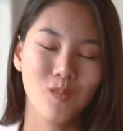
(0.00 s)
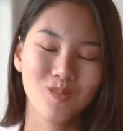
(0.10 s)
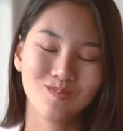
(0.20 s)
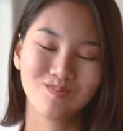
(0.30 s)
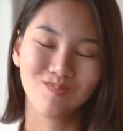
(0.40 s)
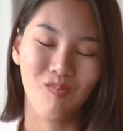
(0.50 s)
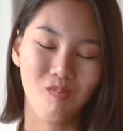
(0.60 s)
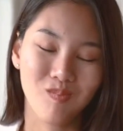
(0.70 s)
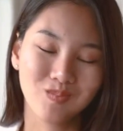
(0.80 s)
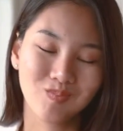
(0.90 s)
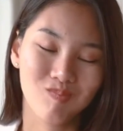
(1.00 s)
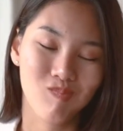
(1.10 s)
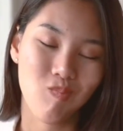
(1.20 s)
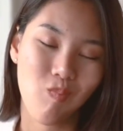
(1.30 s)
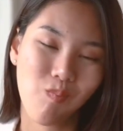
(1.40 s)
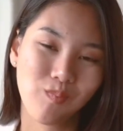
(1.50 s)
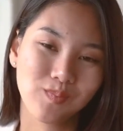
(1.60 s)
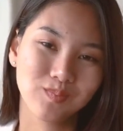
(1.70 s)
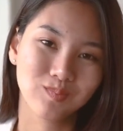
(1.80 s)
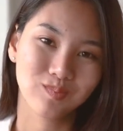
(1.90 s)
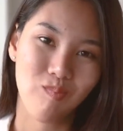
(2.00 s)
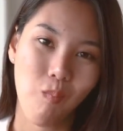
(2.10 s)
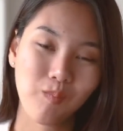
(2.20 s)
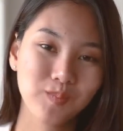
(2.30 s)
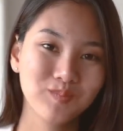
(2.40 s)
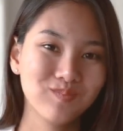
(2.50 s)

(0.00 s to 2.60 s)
You didn't see them up close and personal.